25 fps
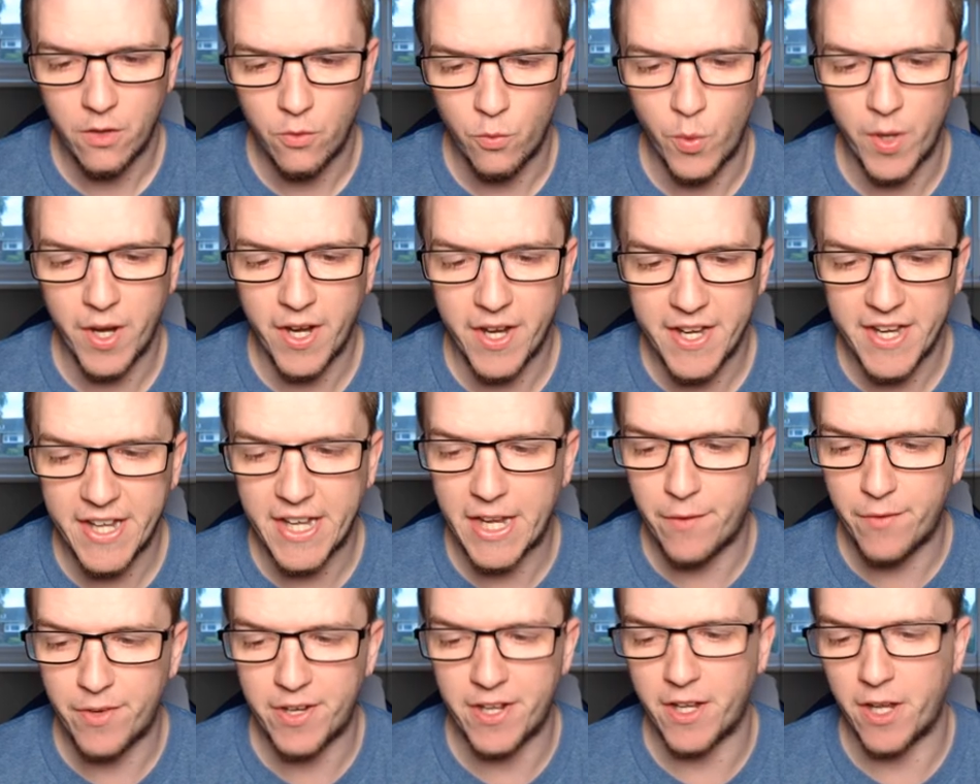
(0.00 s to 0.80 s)
We're going to
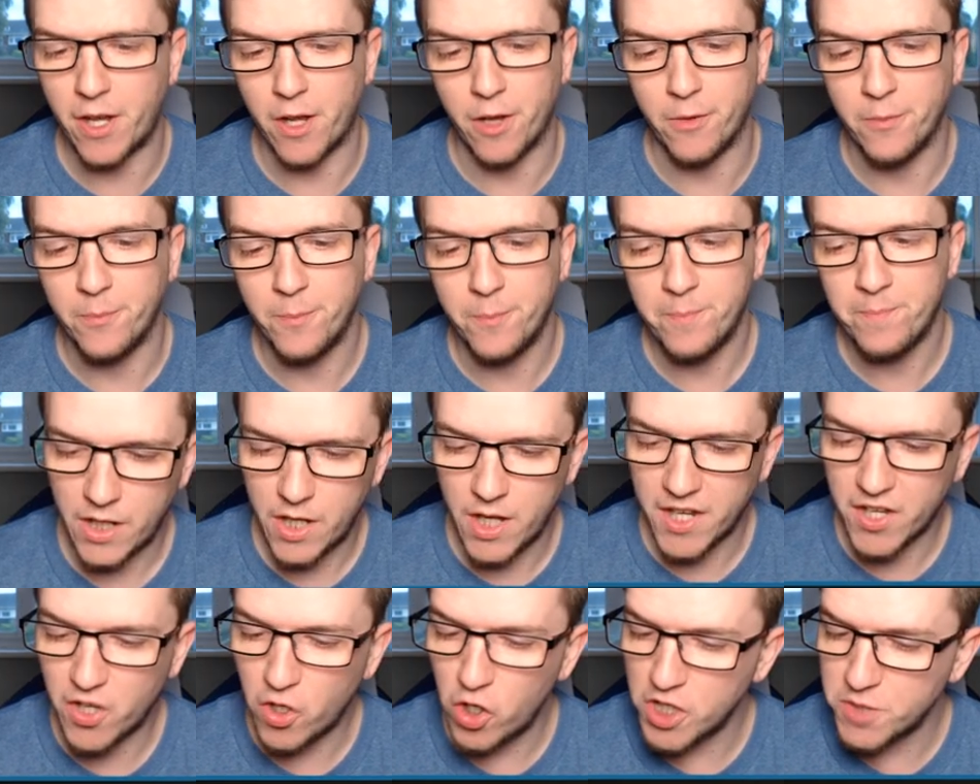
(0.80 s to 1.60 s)
give it a go.
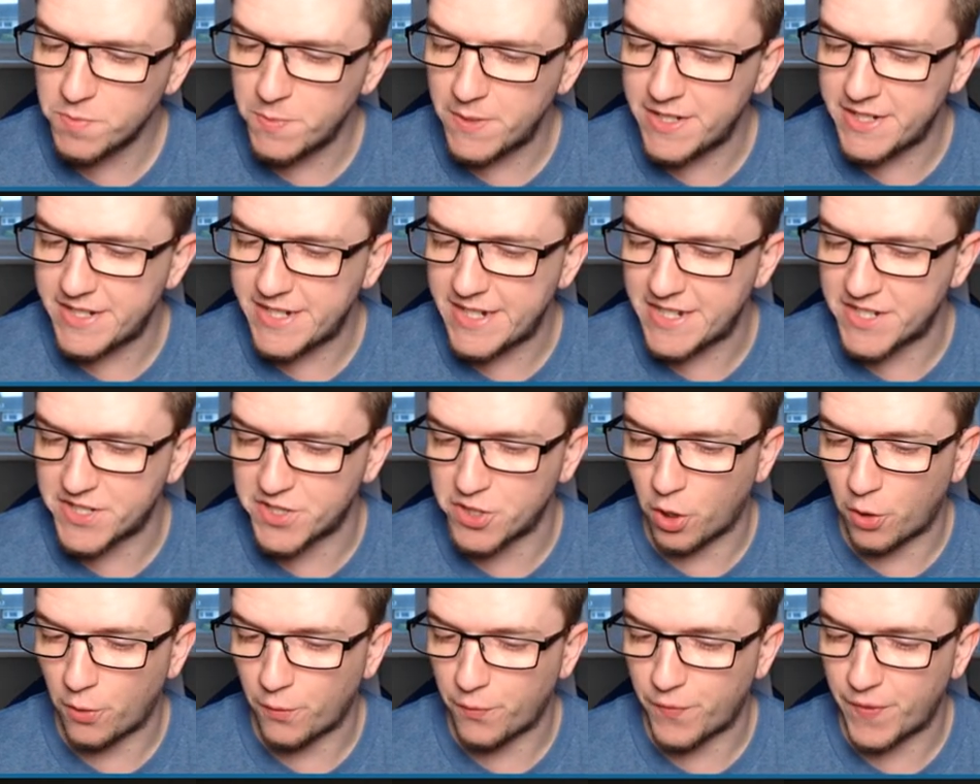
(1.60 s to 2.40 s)
Cosmin
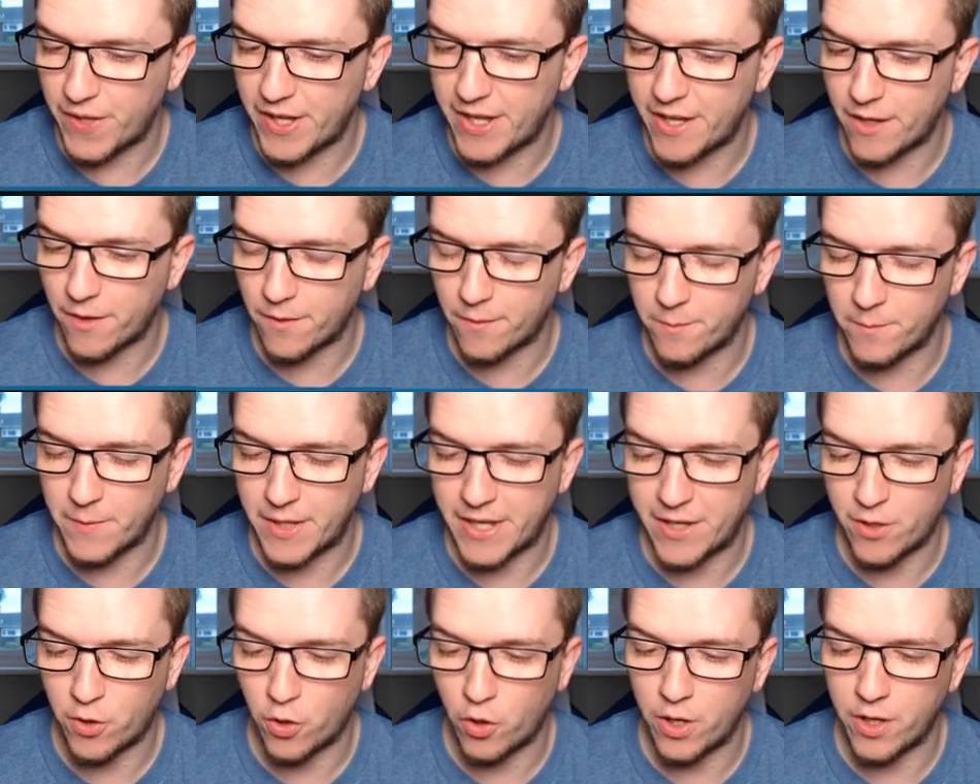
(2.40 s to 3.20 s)
Din's not fit.
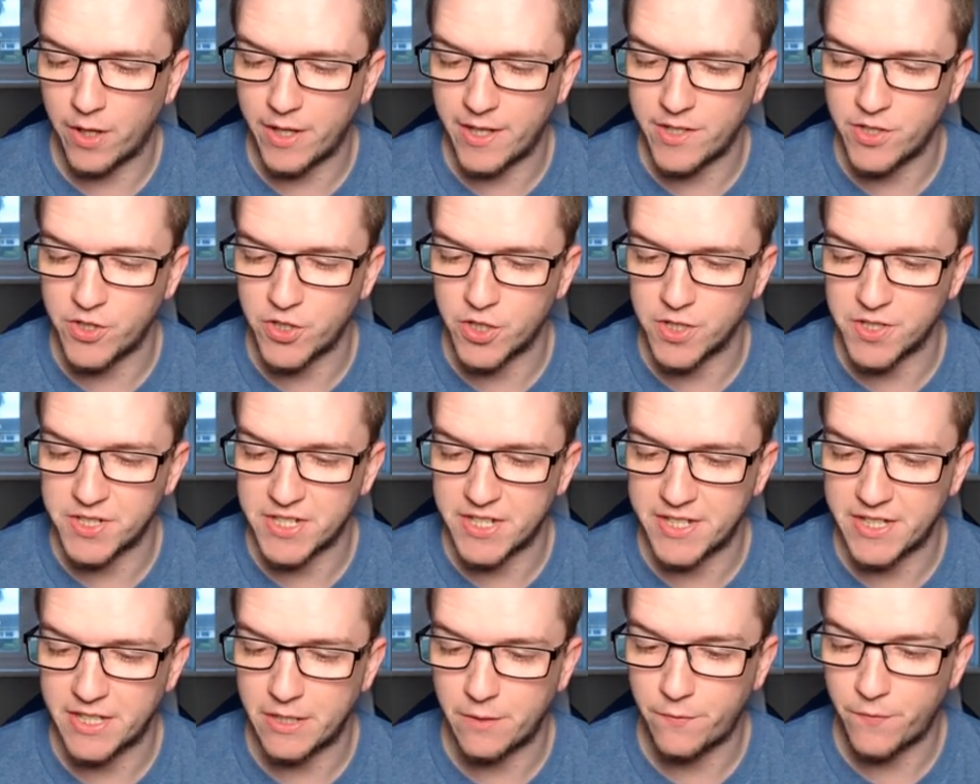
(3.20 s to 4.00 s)
He got
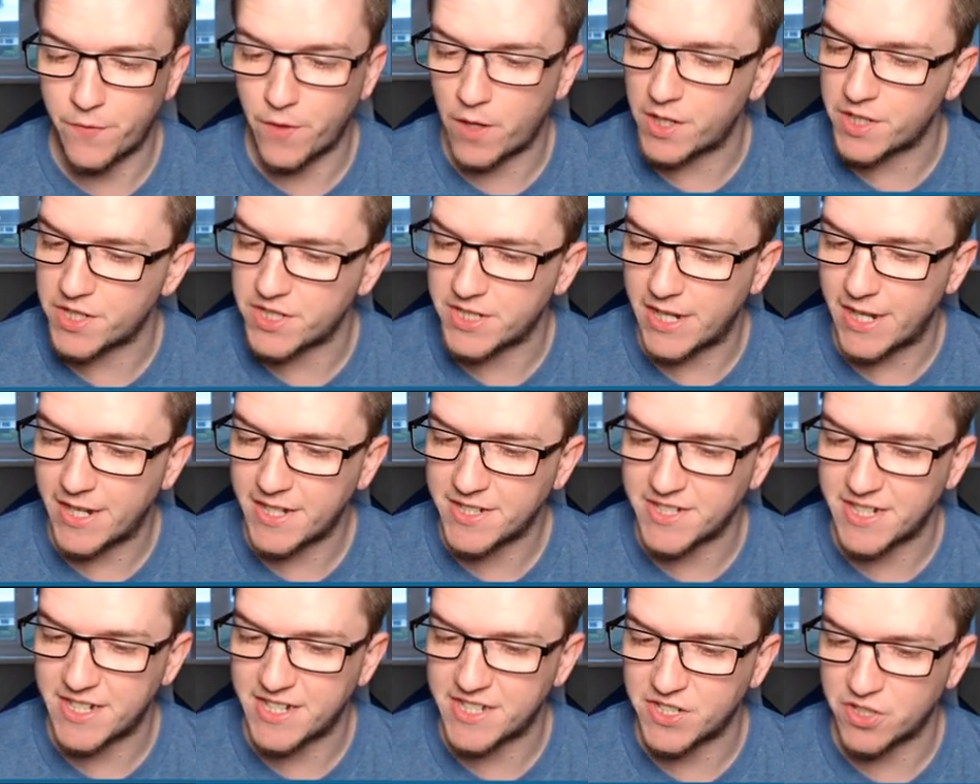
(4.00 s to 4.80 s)
injured in the first
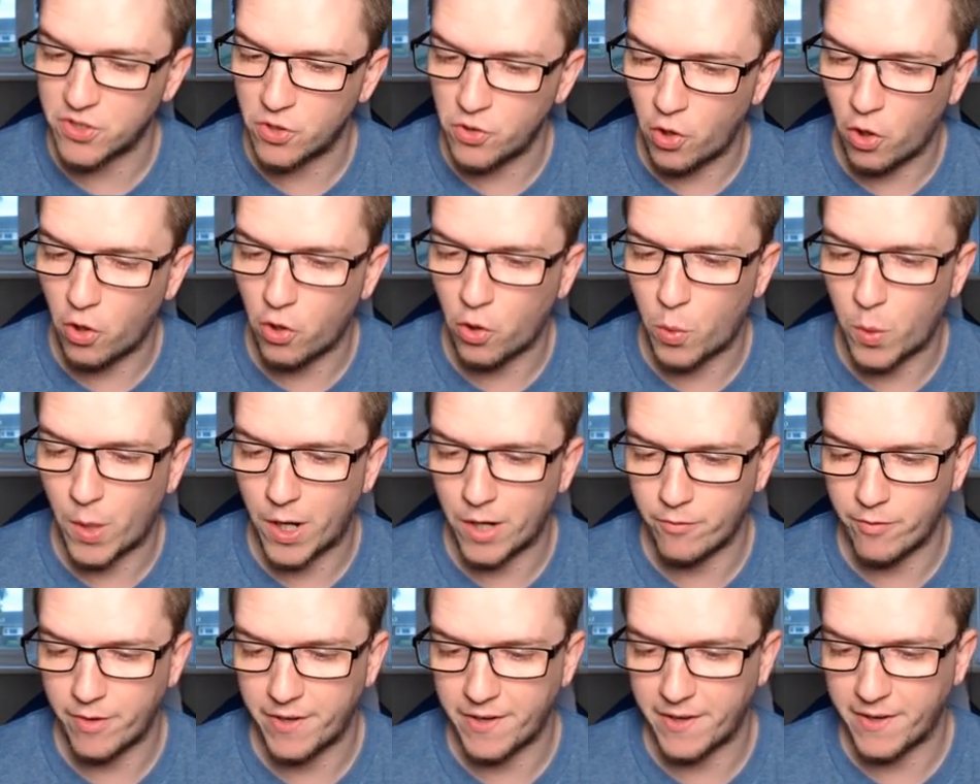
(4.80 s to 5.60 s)
leg, so he's not
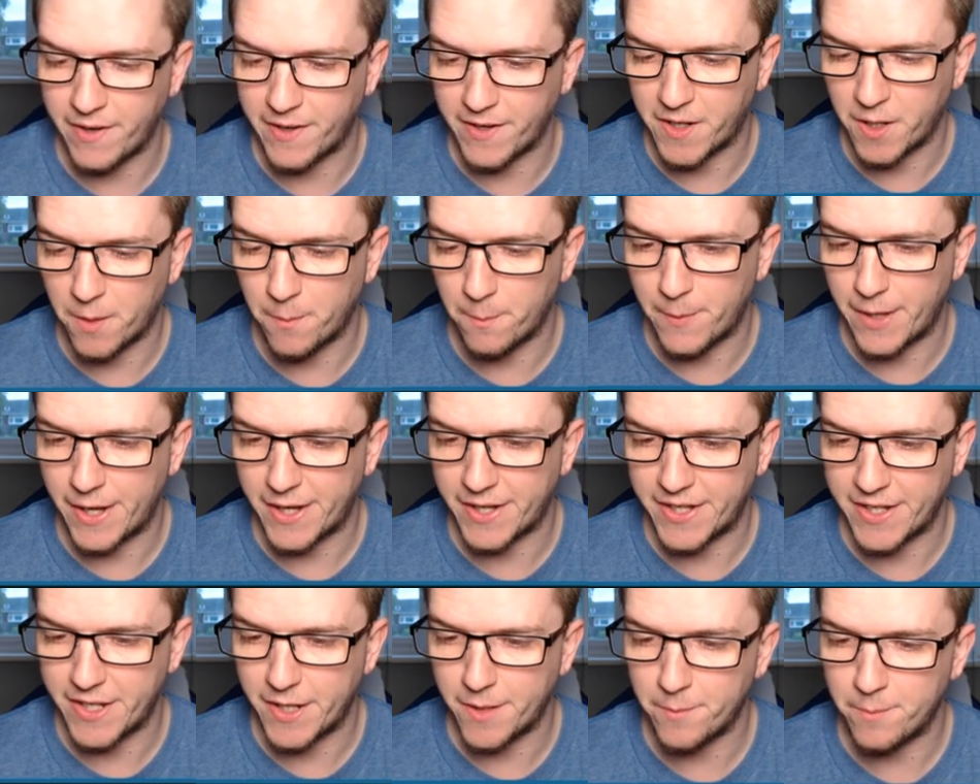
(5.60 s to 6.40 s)
quite ready to come
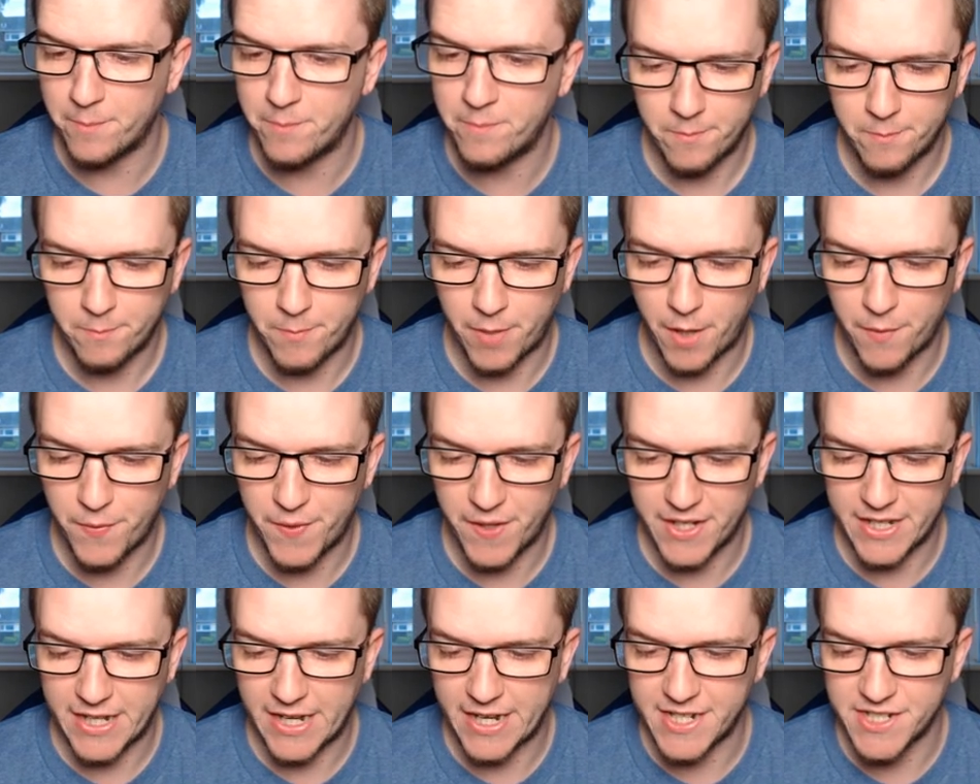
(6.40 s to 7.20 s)
back yet. But I
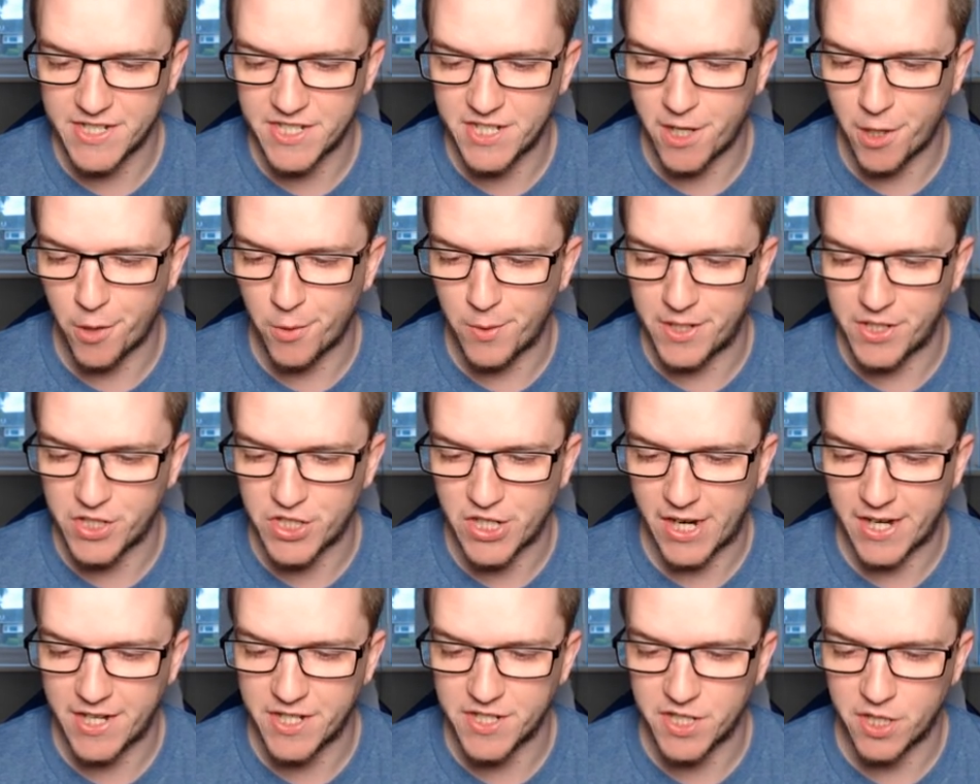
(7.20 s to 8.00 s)
think that is the only
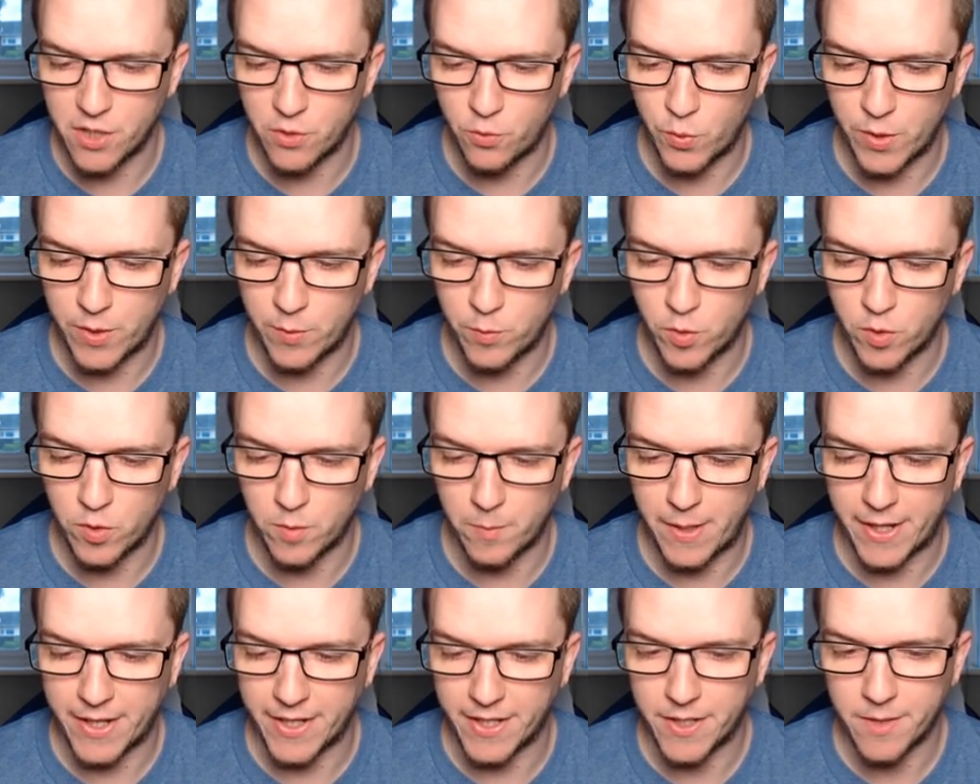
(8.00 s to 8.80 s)
change that we
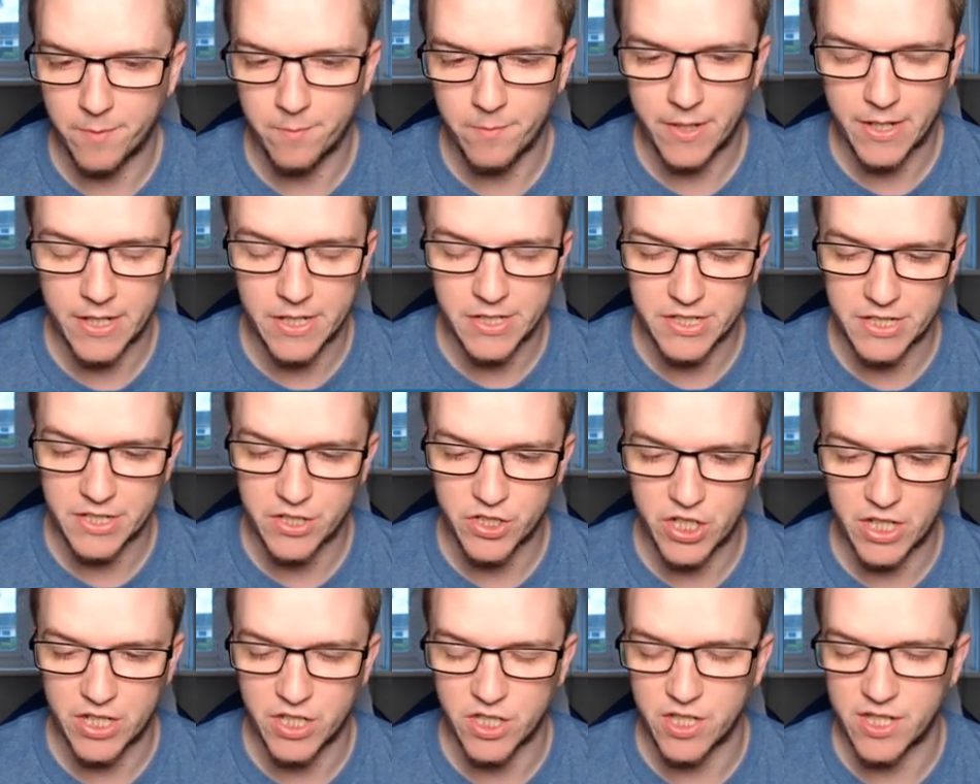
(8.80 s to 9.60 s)
will make, is
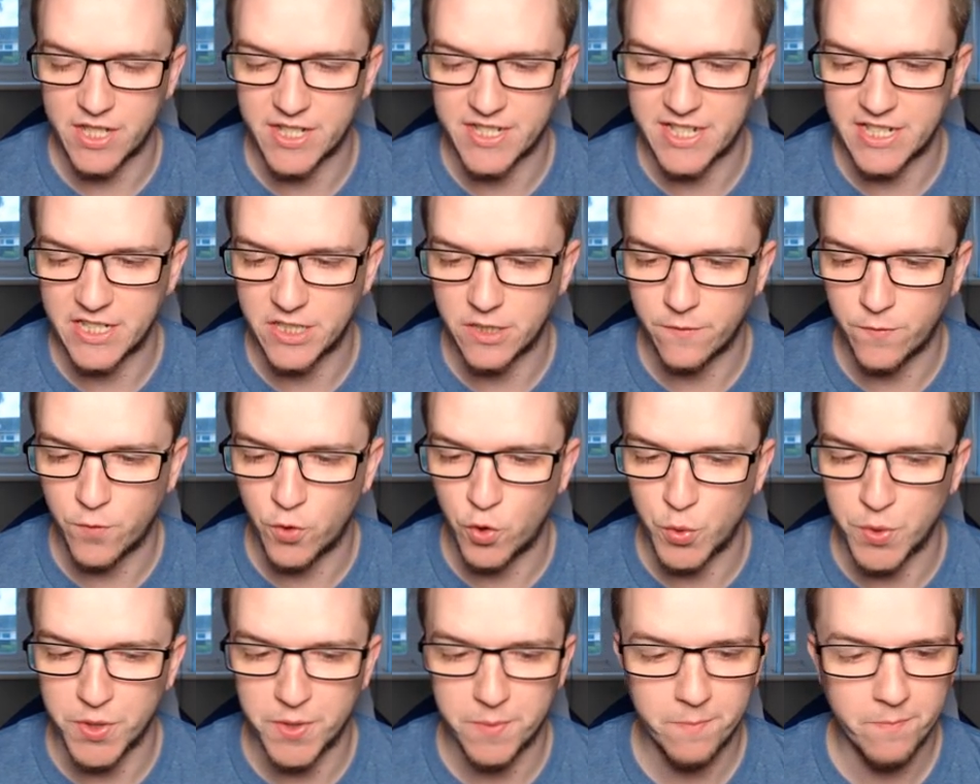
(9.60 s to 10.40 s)
changing the centre
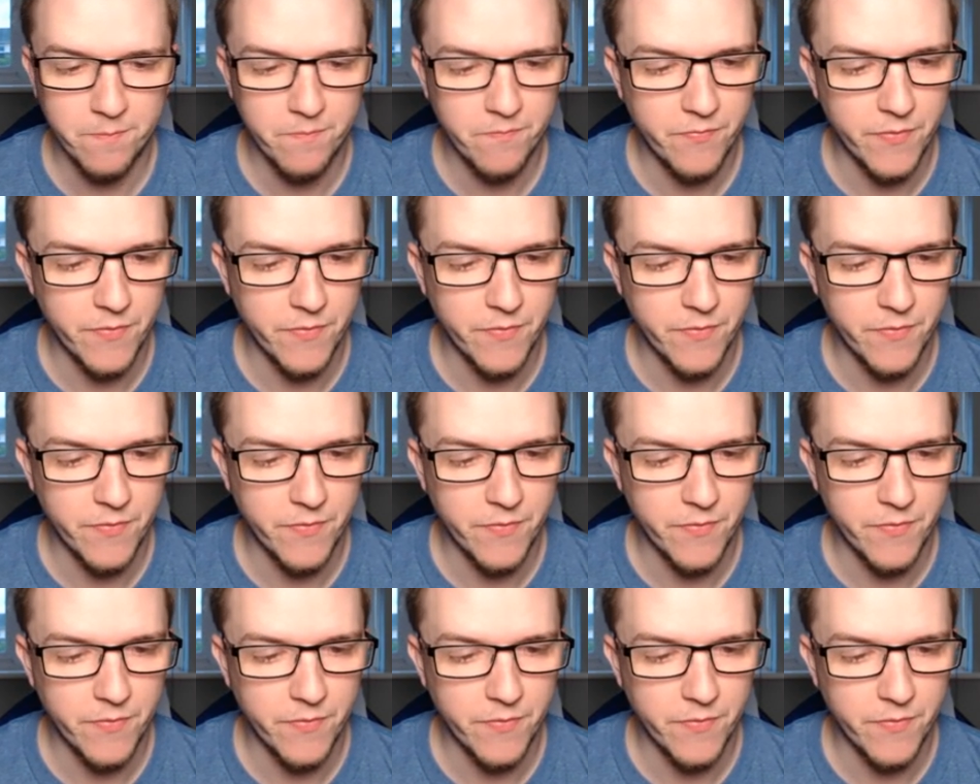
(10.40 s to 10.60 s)
forward.